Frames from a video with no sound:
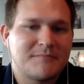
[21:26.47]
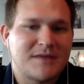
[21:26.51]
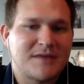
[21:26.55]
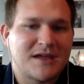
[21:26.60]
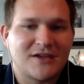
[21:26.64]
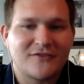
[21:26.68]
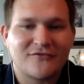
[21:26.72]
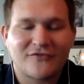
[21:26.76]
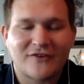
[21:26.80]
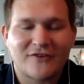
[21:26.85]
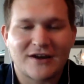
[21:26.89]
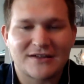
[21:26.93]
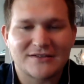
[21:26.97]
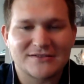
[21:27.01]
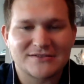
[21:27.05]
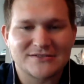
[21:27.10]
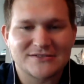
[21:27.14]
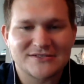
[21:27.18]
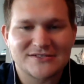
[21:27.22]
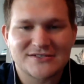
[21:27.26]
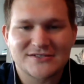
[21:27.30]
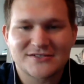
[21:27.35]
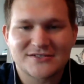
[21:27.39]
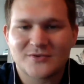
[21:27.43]
make
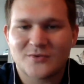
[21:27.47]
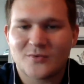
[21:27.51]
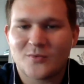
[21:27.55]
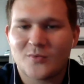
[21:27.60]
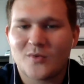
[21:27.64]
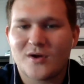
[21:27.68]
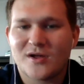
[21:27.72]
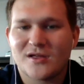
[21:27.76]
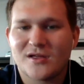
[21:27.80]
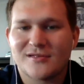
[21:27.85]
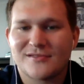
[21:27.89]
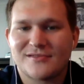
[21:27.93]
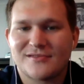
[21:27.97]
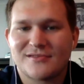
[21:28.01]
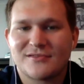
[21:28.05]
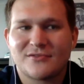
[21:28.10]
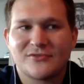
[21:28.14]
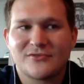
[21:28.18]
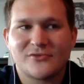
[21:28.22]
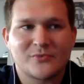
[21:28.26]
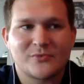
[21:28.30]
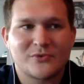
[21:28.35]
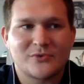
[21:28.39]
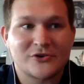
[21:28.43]
friends with
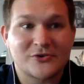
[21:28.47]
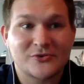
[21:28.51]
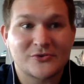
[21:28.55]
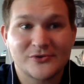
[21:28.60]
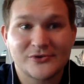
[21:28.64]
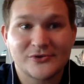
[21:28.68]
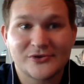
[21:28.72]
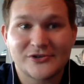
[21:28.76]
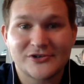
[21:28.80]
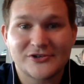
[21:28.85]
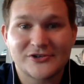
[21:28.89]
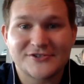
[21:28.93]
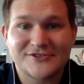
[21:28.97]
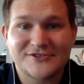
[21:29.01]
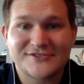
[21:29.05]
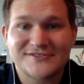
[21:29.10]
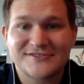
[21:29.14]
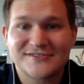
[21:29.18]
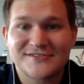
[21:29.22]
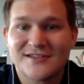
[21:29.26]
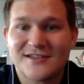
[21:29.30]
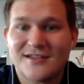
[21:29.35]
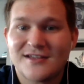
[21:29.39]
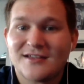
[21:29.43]

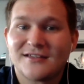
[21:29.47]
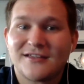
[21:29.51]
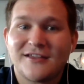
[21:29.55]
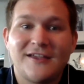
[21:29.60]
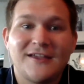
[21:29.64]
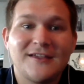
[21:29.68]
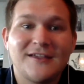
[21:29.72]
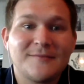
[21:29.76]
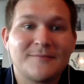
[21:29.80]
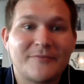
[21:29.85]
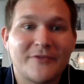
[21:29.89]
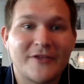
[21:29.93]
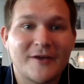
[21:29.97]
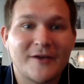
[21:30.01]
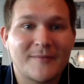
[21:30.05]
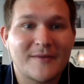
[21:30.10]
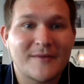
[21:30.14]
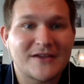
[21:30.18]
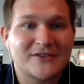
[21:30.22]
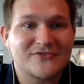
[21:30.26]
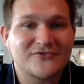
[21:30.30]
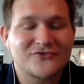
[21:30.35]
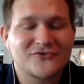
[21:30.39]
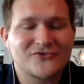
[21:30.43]
recruiters, keep
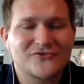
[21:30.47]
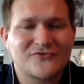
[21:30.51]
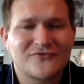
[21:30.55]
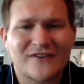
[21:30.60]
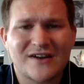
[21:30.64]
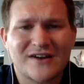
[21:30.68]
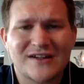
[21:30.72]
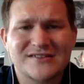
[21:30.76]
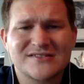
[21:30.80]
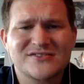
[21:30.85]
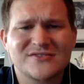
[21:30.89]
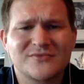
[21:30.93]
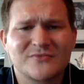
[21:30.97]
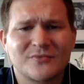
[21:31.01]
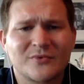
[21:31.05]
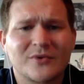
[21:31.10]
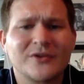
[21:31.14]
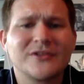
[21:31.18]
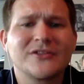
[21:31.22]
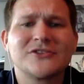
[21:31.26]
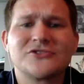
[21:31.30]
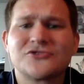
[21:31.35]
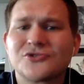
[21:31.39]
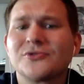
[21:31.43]
them as friends,
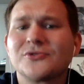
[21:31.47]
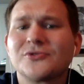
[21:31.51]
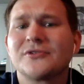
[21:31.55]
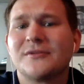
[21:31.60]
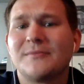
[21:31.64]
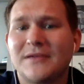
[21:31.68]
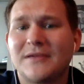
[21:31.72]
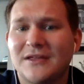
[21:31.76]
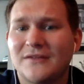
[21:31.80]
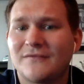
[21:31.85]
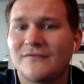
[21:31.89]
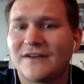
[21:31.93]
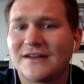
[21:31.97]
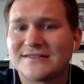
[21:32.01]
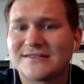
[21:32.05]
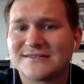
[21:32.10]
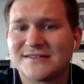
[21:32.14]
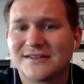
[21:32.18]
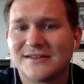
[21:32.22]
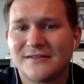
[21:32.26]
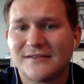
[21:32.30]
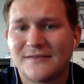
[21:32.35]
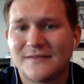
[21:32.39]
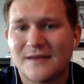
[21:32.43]
really truly be
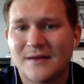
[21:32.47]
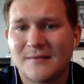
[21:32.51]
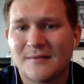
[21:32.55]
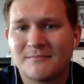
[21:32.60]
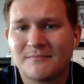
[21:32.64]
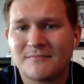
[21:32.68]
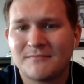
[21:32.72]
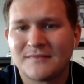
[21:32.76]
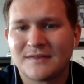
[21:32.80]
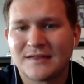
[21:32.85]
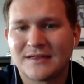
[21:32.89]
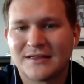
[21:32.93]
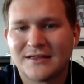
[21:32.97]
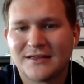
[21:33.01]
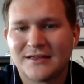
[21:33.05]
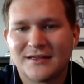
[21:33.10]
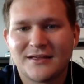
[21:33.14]
invested in them.